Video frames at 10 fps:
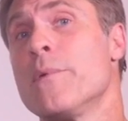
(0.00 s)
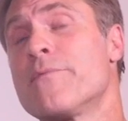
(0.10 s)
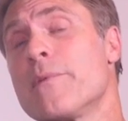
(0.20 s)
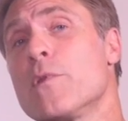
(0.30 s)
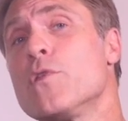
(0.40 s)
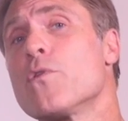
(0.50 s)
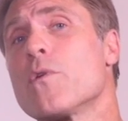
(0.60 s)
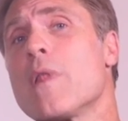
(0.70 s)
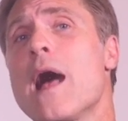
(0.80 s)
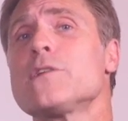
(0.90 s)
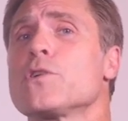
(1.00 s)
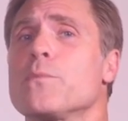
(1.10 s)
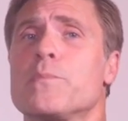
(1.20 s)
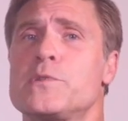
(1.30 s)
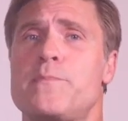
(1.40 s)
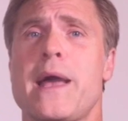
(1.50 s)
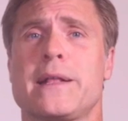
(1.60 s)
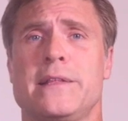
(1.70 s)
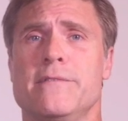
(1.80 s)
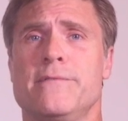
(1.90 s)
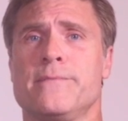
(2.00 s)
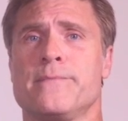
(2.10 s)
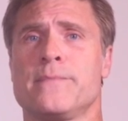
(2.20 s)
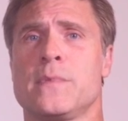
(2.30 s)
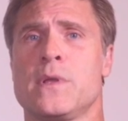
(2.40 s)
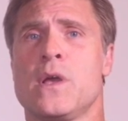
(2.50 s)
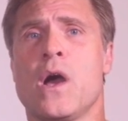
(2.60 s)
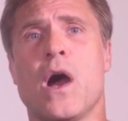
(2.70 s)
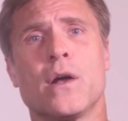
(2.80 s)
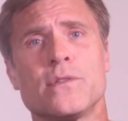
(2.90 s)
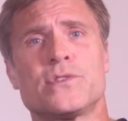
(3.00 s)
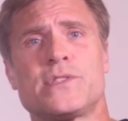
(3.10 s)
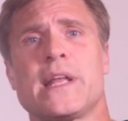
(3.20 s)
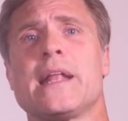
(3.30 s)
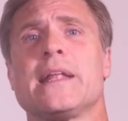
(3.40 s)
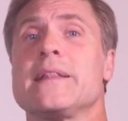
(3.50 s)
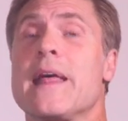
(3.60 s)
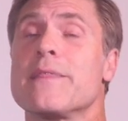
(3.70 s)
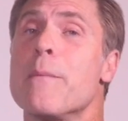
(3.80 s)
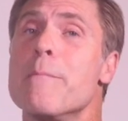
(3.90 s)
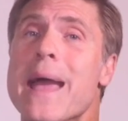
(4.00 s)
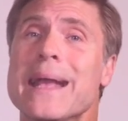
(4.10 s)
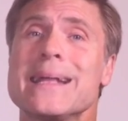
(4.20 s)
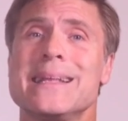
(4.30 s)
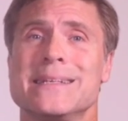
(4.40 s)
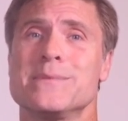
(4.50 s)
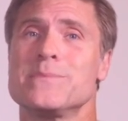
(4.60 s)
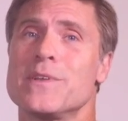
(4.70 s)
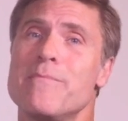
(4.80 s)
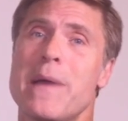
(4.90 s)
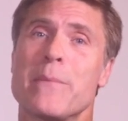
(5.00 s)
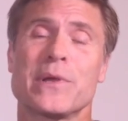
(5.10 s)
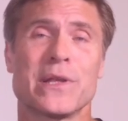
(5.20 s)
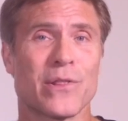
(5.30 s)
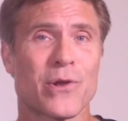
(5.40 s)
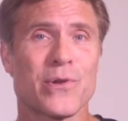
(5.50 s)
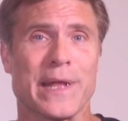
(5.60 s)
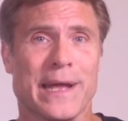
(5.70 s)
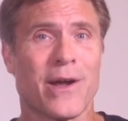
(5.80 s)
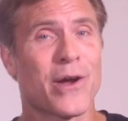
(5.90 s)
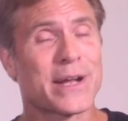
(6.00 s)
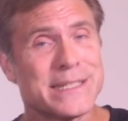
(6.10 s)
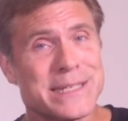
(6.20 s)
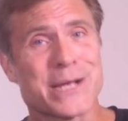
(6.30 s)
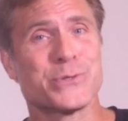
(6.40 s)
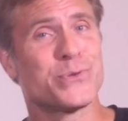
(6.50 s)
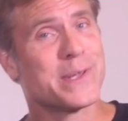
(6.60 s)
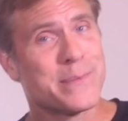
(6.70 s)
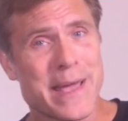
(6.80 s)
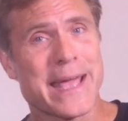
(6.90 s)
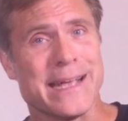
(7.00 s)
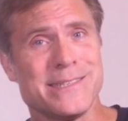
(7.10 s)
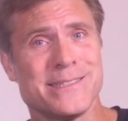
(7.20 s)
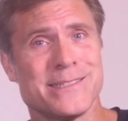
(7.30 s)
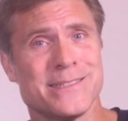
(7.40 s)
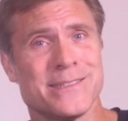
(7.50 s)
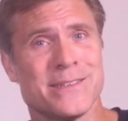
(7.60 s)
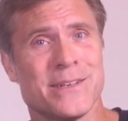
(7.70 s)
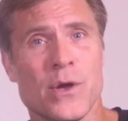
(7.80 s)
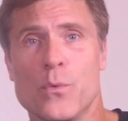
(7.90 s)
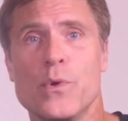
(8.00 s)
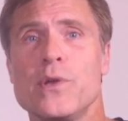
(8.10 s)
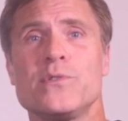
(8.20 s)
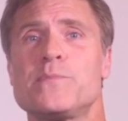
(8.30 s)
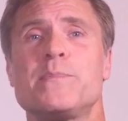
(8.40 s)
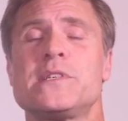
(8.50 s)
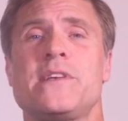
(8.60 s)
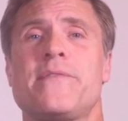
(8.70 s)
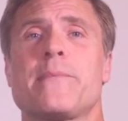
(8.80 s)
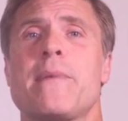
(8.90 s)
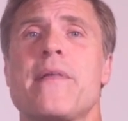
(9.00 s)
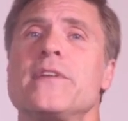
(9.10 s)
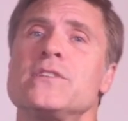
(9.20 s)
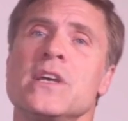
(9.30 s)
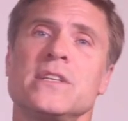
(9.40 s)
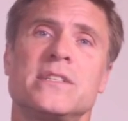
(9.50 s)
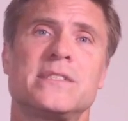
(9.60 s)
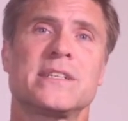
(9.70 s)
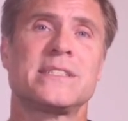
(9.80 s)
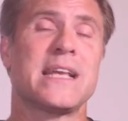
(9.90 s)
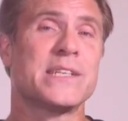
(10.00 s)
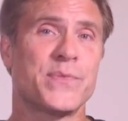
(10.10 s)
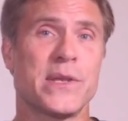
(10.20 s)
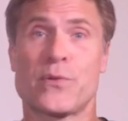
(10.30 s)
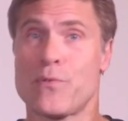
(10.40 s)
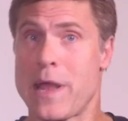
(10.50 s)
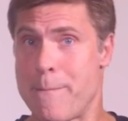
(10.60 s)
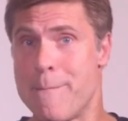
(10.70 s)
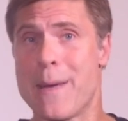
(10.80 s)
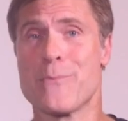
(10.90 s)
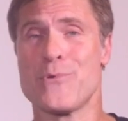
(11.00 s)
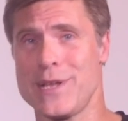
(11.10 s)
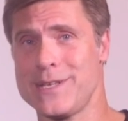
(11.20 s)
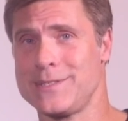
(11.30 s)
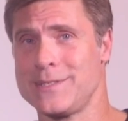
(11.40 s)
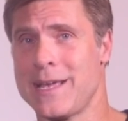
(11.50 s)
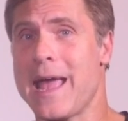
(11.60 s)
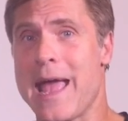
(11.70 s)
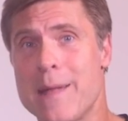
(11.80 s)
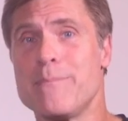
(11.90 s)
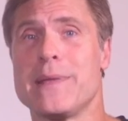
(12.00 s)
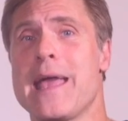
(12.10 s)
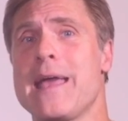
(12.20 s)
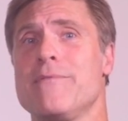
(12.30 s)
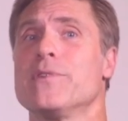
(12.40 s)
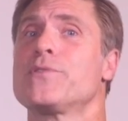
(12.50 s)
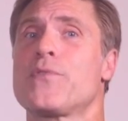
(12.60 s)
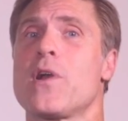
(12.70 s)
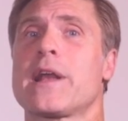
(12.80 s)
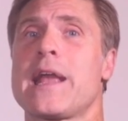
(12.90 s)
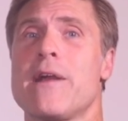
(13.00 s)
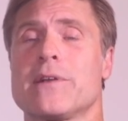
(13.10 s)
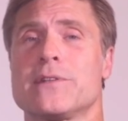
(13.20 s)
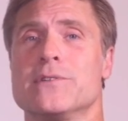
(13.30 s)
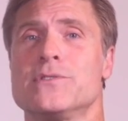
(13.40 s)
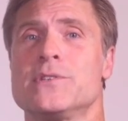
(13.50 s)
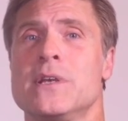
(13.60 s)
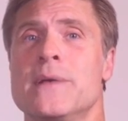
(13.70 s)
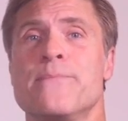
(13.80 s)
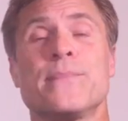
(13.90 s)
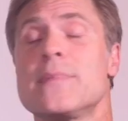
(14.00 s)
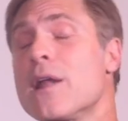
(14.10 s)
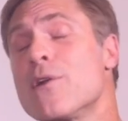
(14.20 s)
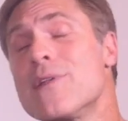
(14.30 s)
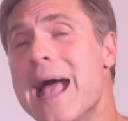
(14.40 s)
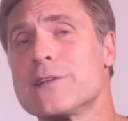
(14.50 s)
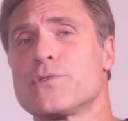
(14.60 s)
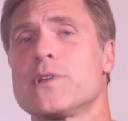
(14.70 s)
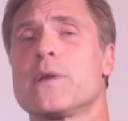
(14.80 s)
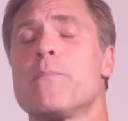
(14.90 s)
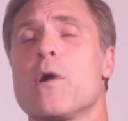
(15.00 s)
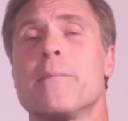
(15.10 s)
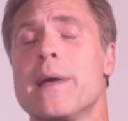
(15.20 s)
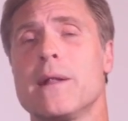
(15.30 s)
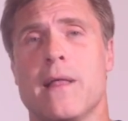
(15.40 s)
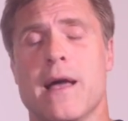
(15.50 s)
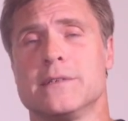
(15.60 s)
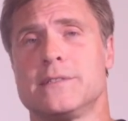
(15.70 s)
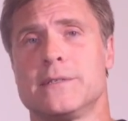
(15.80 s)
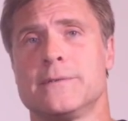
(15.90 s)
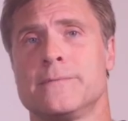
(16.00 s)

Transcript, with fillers: But from the neurological perspective, understanding that the mechanisms of memory and learning are contextually based, we use specific methods to successfully create memories and behaviors for our characters that are naturally compartmentalized.